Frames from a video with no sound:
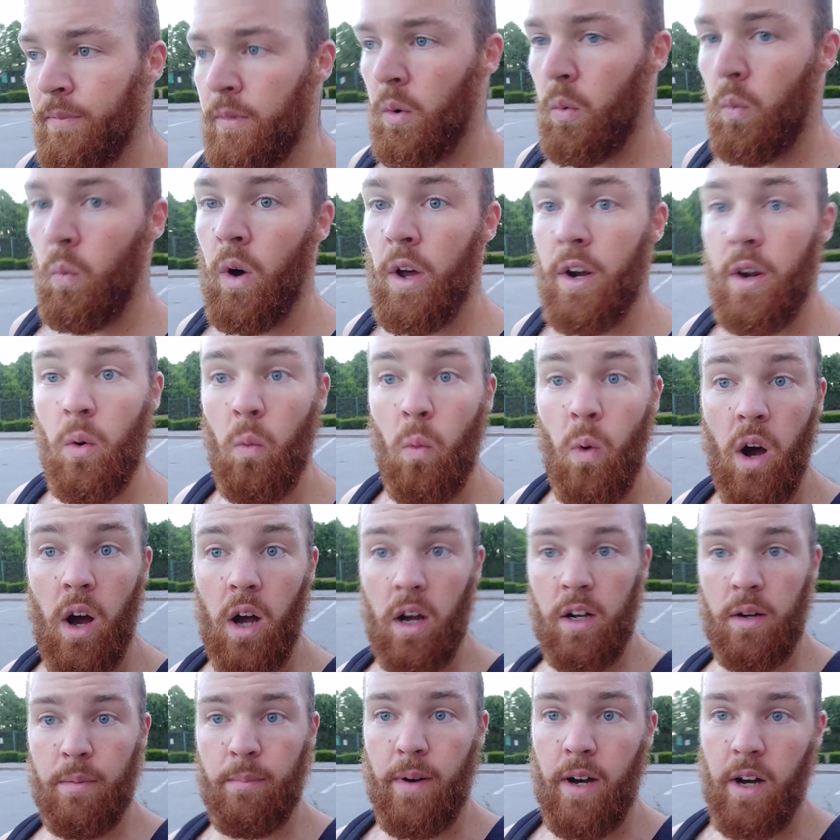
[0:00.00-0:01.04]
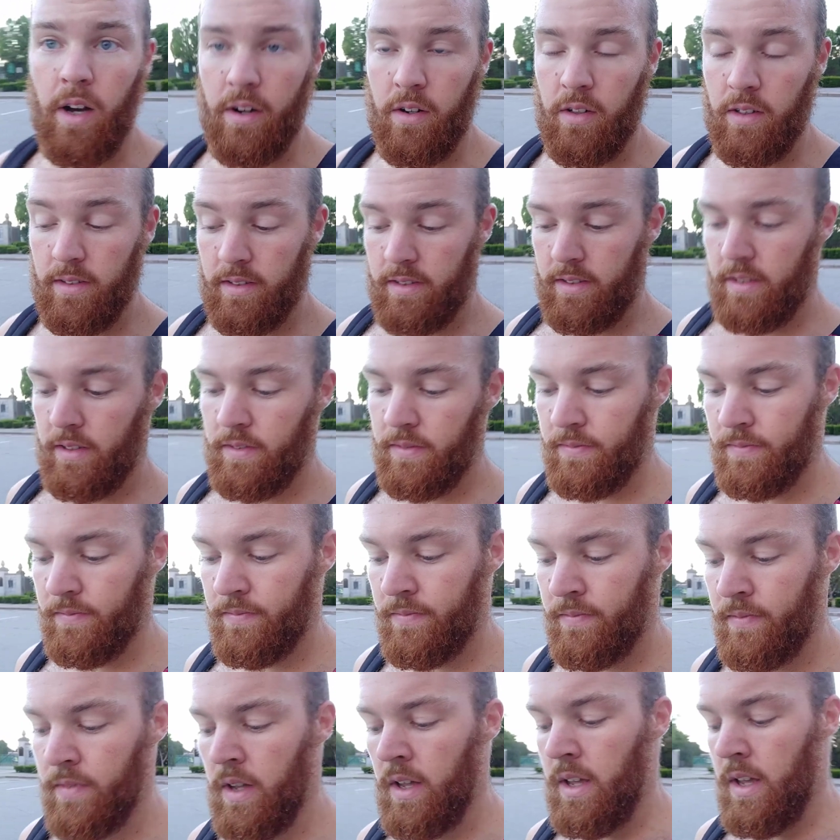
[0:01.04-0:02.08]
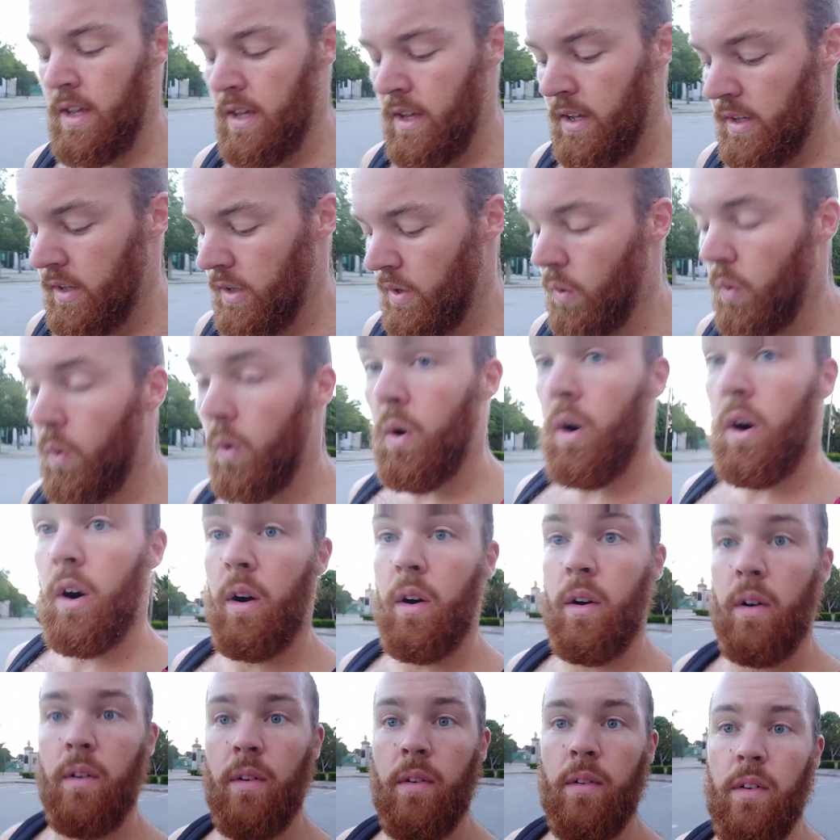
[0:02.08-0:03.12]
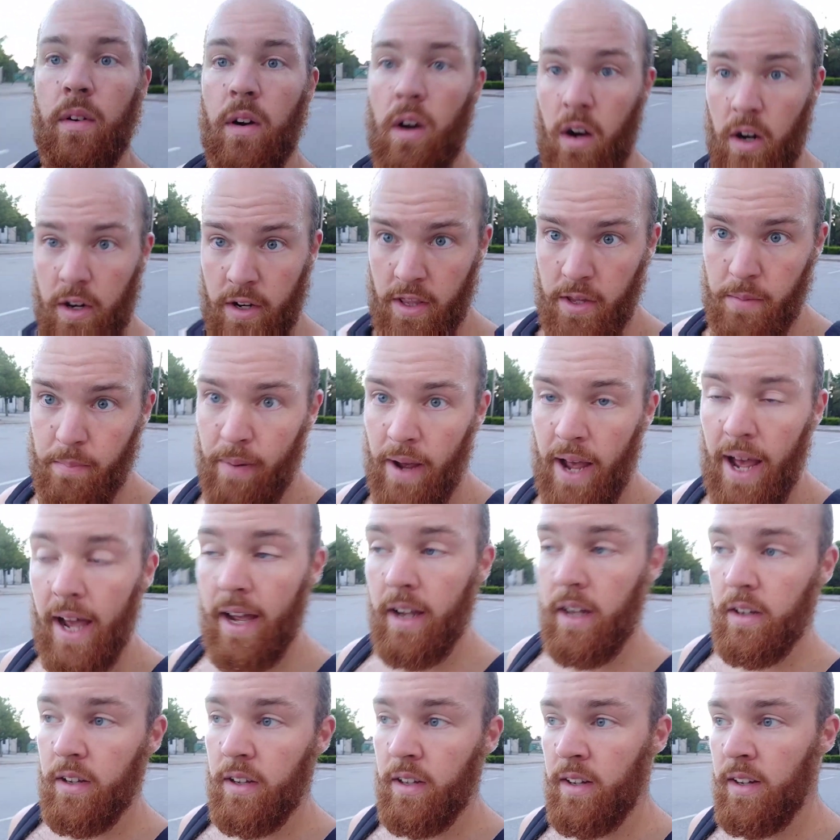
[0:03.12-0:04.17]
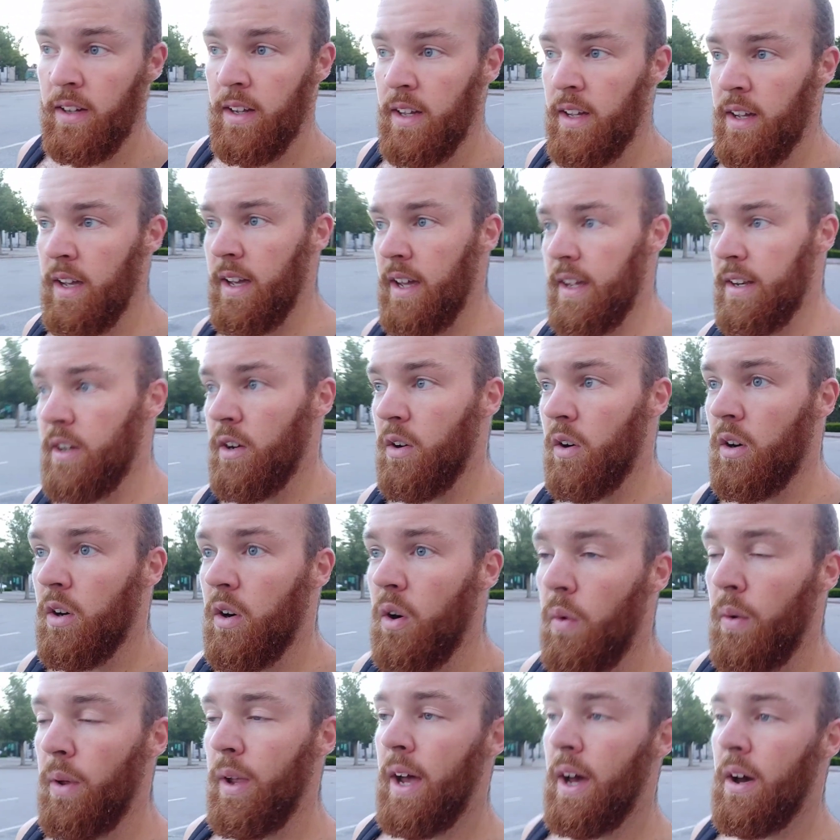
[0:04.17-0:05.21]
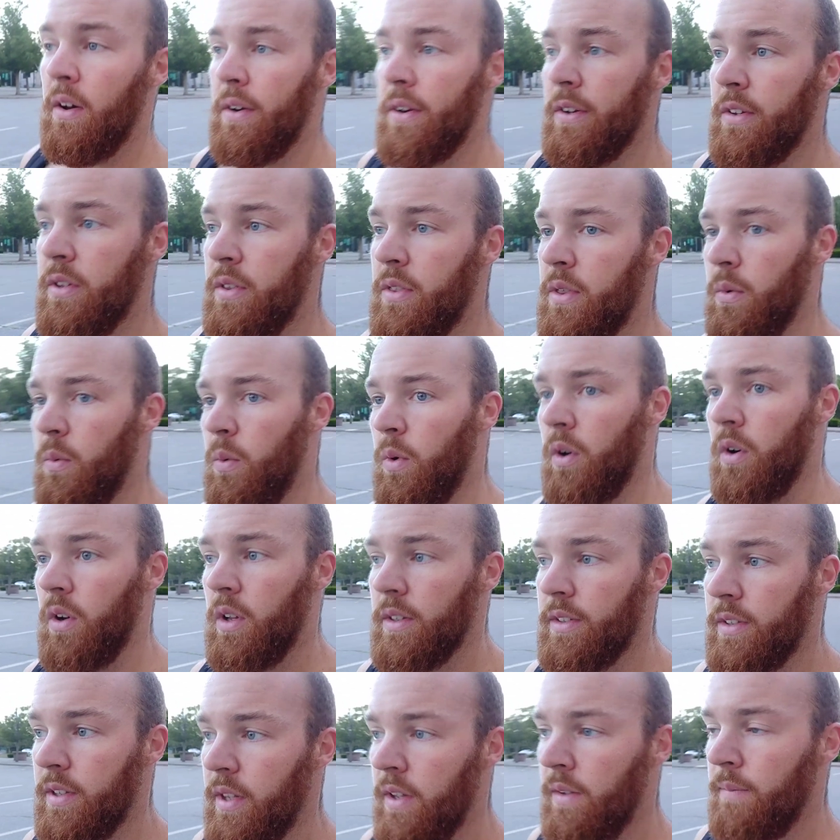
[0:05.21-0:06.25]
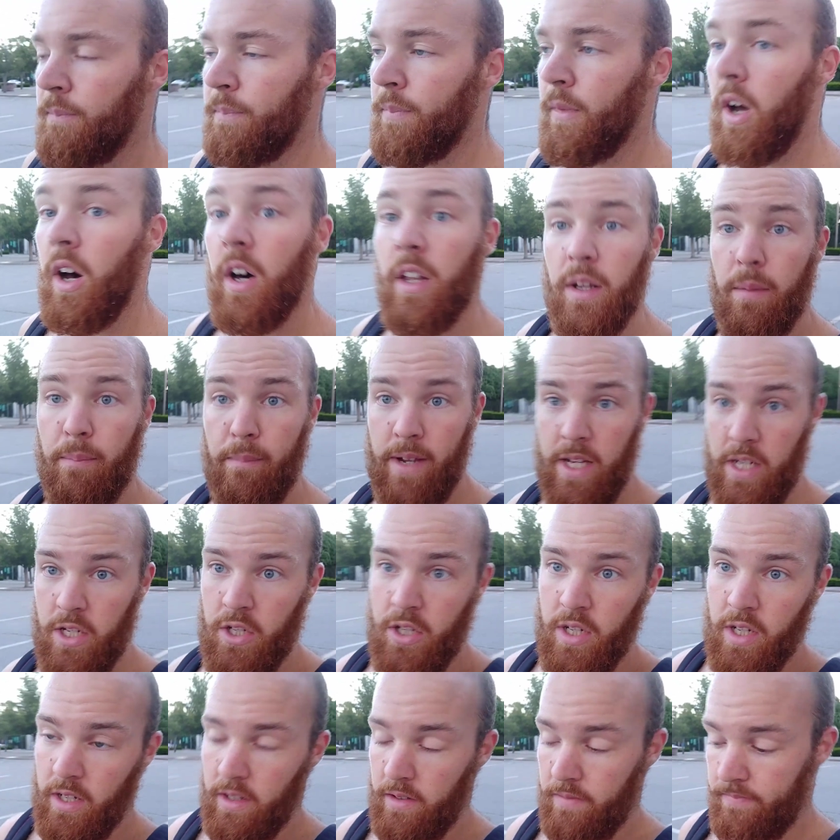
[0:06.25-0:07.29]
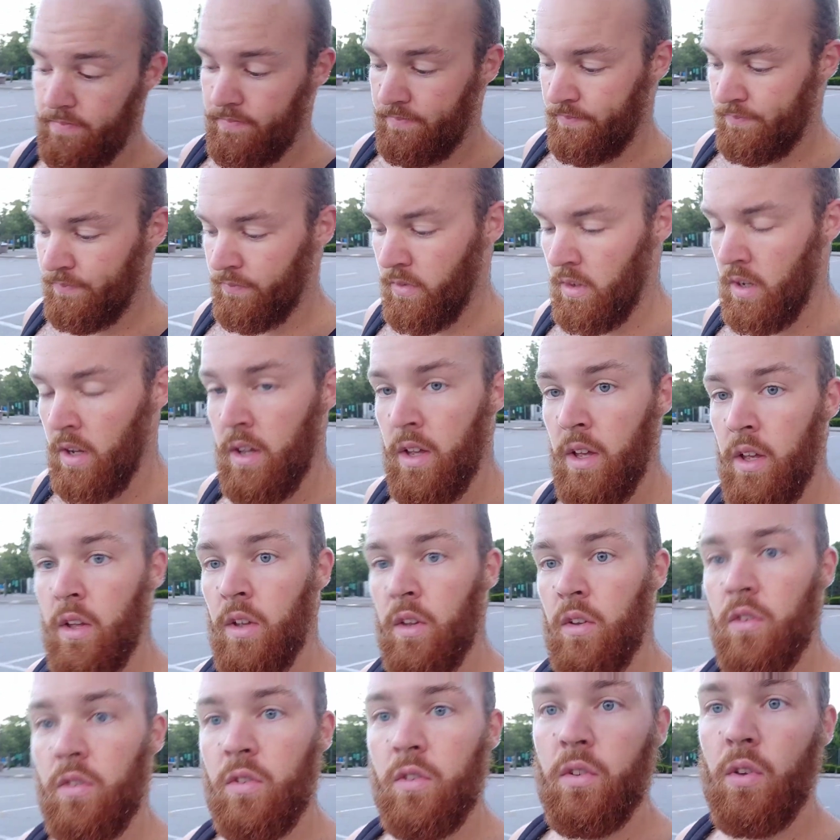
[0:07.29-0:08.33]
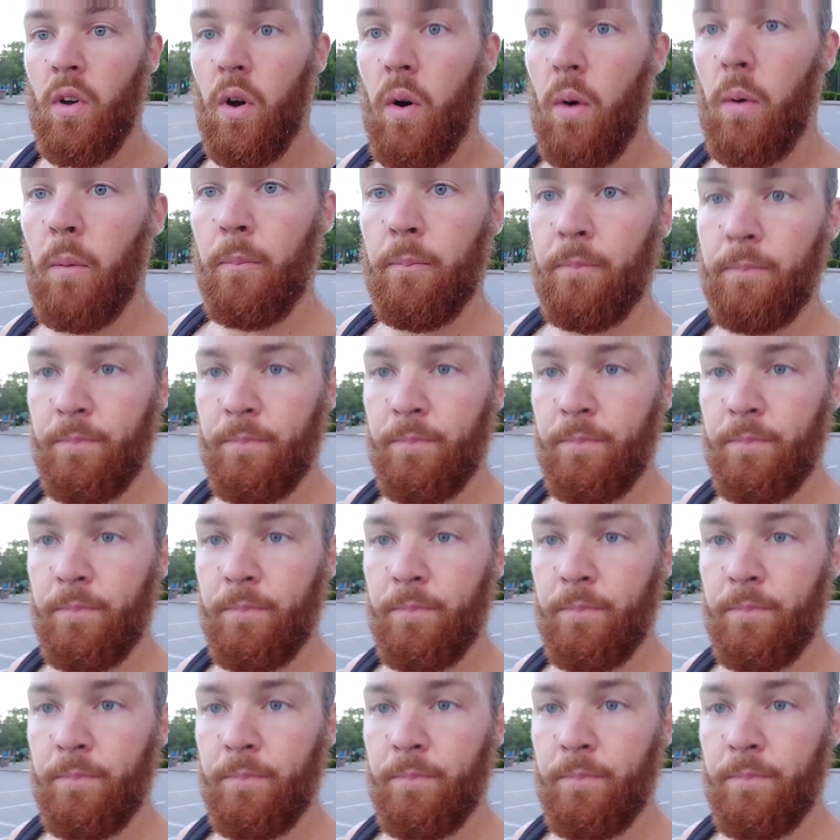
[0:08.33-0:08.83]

what a walk models. You are the pack, and you're going out into the world on a mission. So